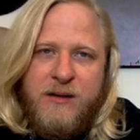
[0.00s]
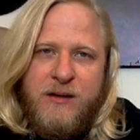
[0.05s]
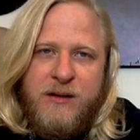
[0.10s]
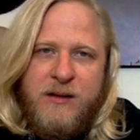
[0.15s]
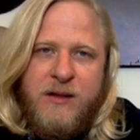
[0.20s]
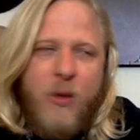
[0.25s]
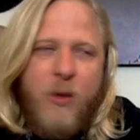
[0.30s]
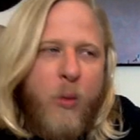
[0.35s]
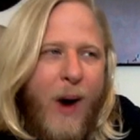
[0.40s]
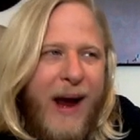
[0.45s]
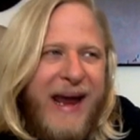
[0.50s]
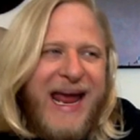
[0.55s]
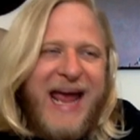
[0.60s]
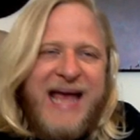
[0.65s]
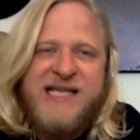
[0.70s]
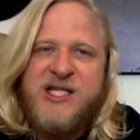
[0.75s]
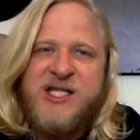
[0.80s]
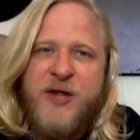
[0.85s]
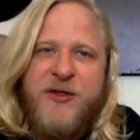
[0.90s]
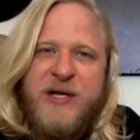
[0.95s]
White
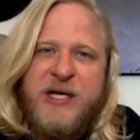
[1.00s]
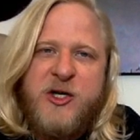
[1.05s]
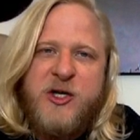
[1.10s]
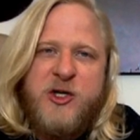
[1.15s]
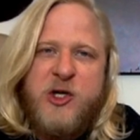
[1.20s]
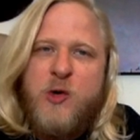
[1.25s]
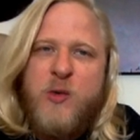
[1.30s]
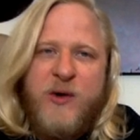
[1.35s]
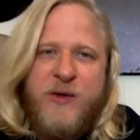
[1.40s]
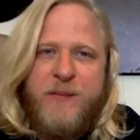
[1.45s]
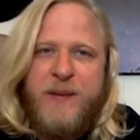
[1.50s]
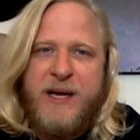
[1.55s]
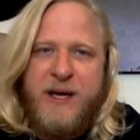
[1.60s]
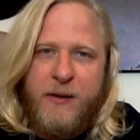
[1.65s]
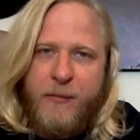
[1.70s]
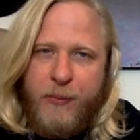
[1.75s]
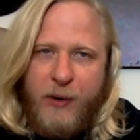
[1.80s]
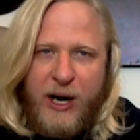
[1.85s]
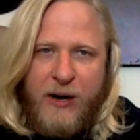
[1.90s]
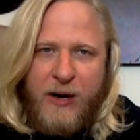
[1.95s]
has nothing to do with being a
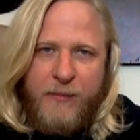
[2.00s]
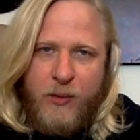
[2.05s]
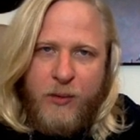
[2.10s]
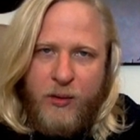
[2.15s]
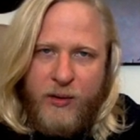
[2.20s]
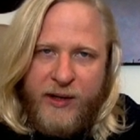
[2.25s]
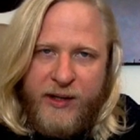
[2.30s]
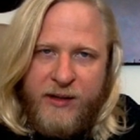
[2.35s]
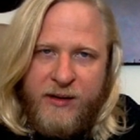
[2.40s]
Proud Boy.